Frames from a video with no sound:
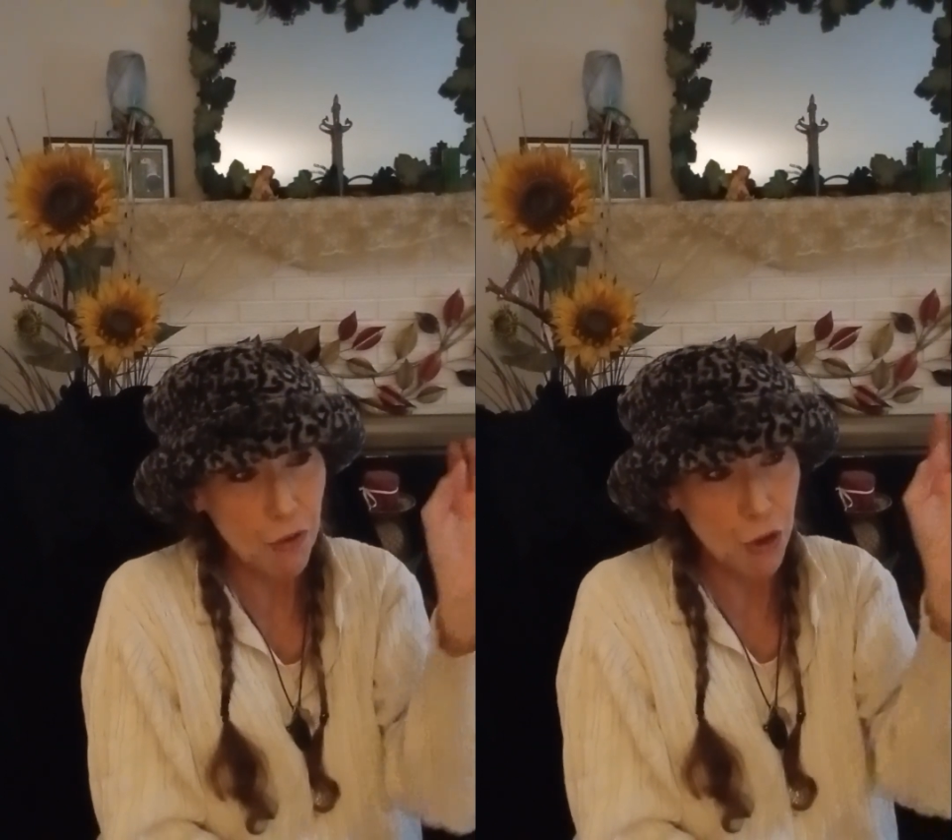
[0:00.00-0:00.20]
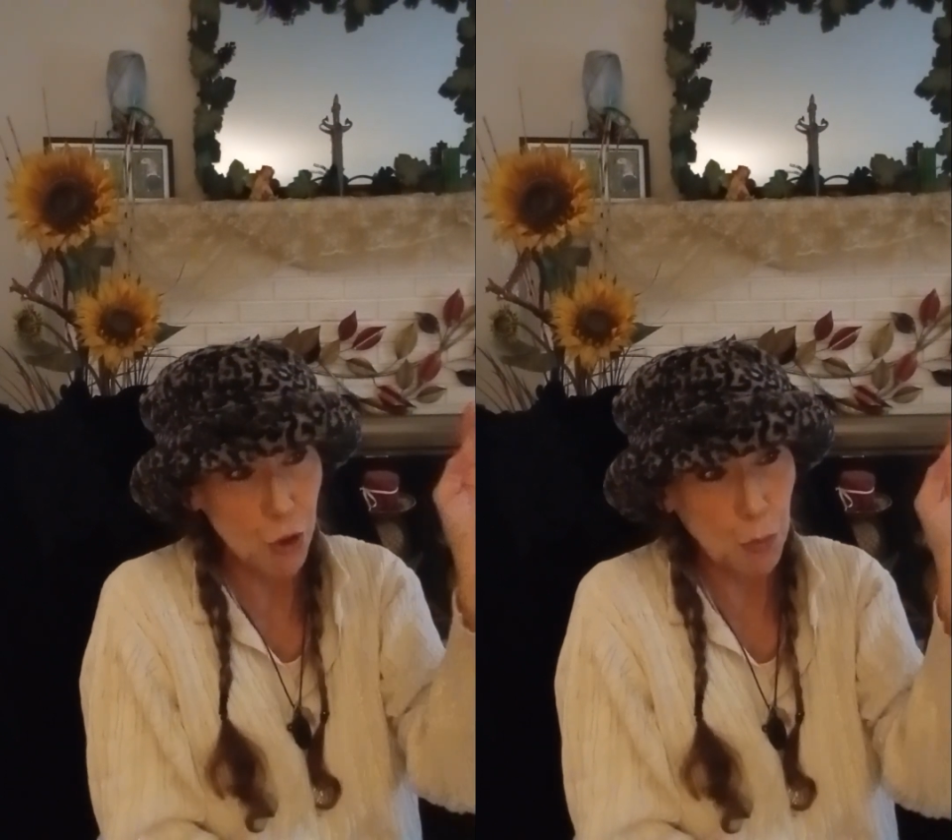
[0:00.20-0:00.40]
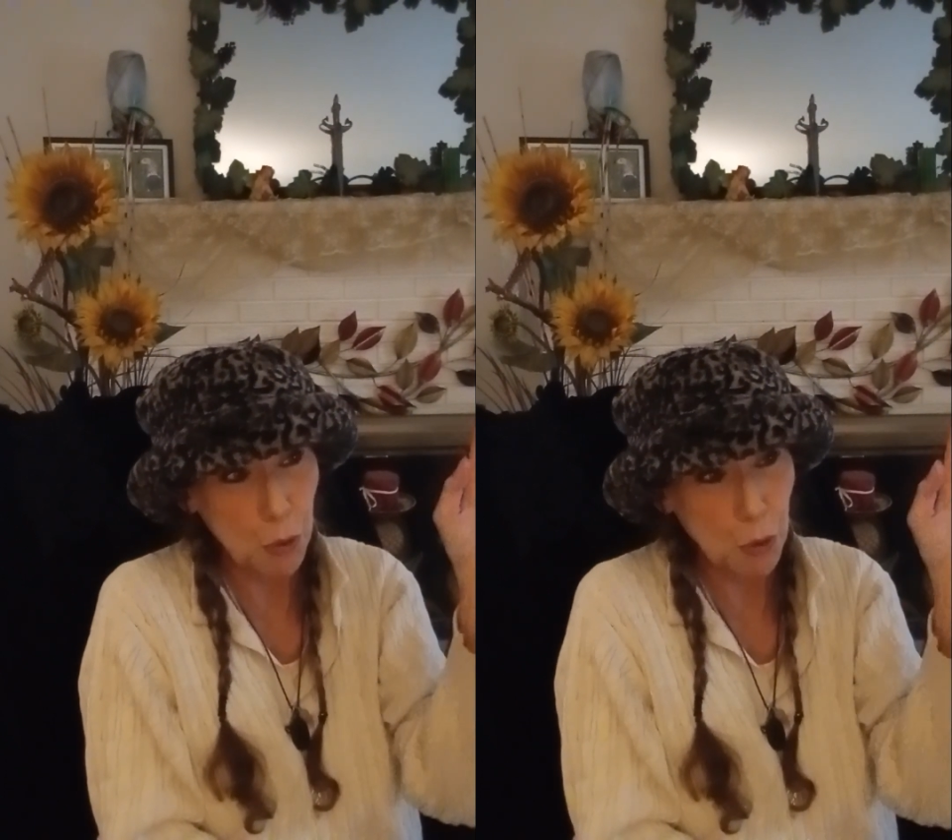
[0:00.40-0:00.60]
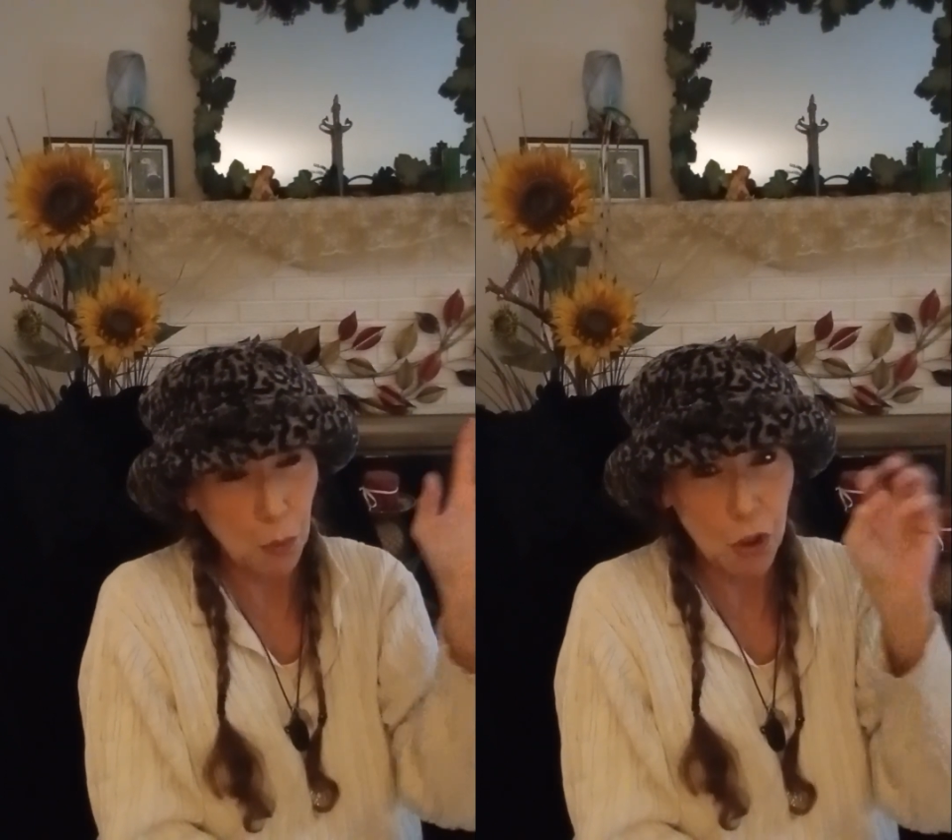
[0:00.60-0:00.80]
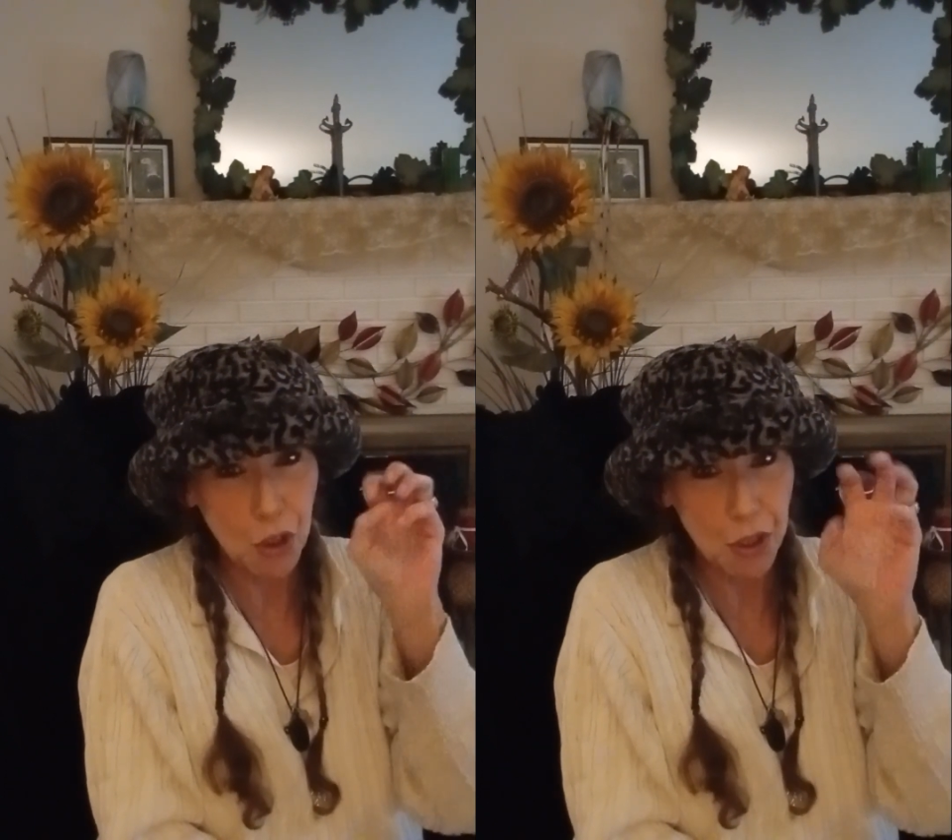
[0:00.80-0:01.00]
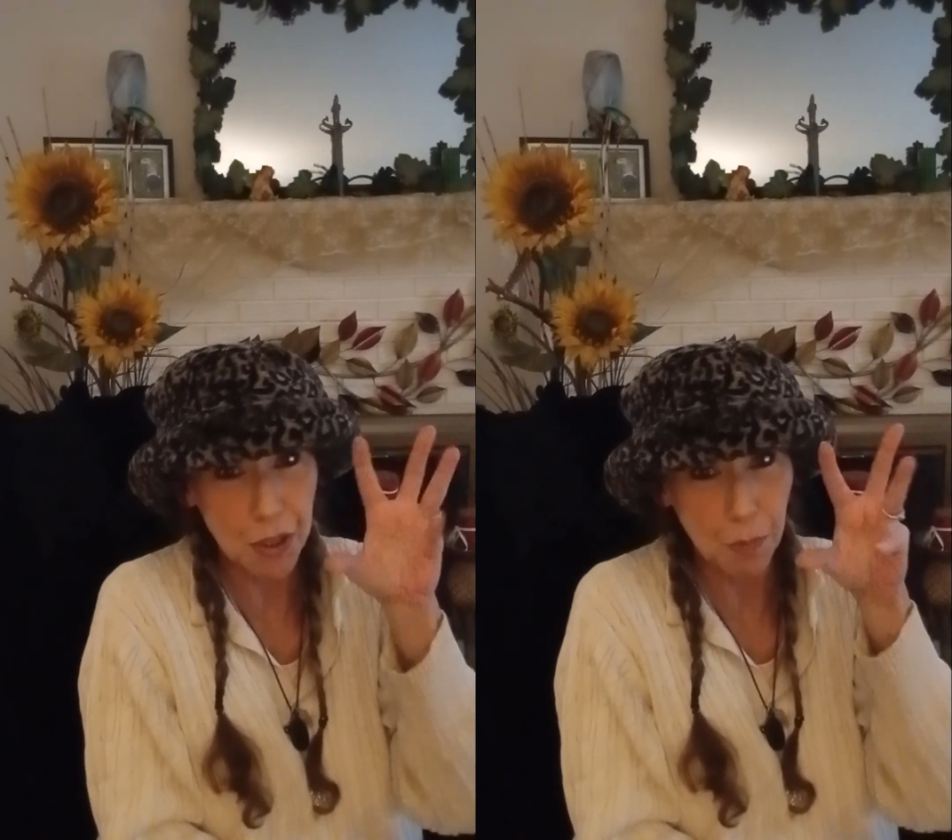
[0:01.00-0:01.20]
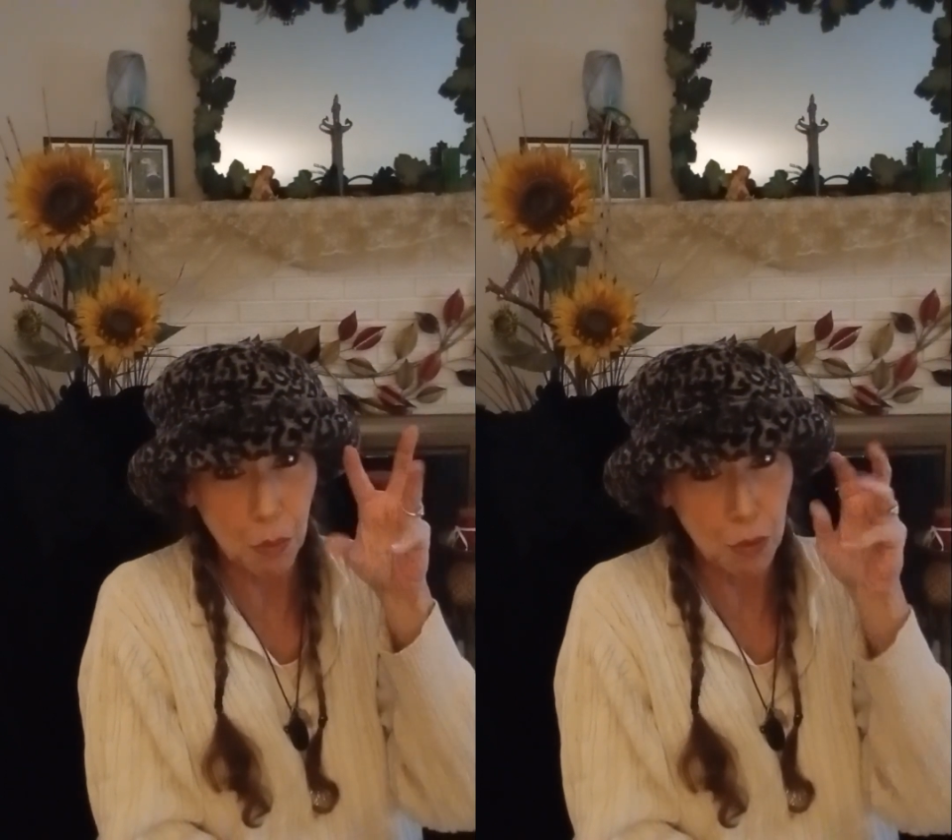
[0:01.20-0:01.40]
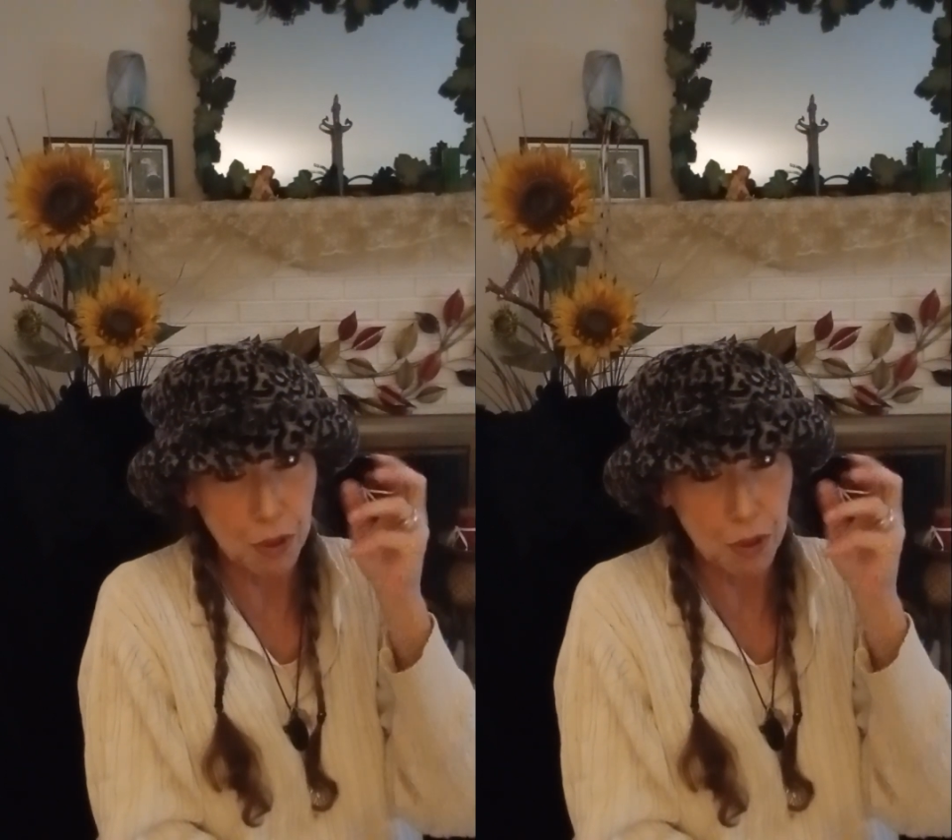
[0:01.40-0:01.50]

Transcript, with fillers: Jupiter, which is a pulsar.